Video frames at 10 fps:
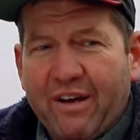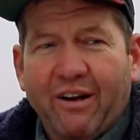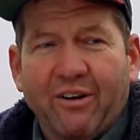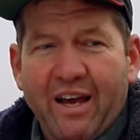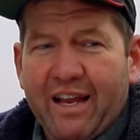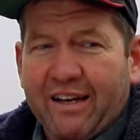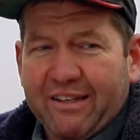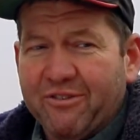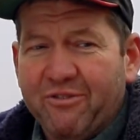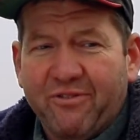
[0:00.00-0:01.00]
We only had
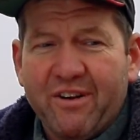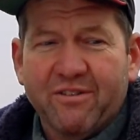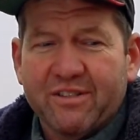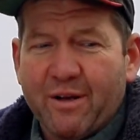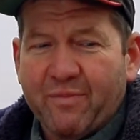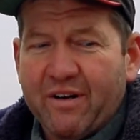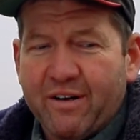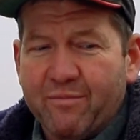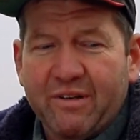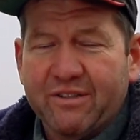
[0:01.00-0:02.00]
like two feet or something
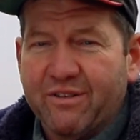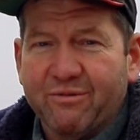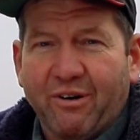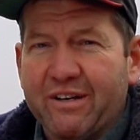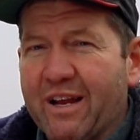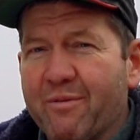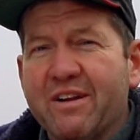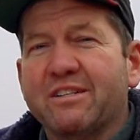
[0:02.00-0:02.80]
in blizzard 20 times.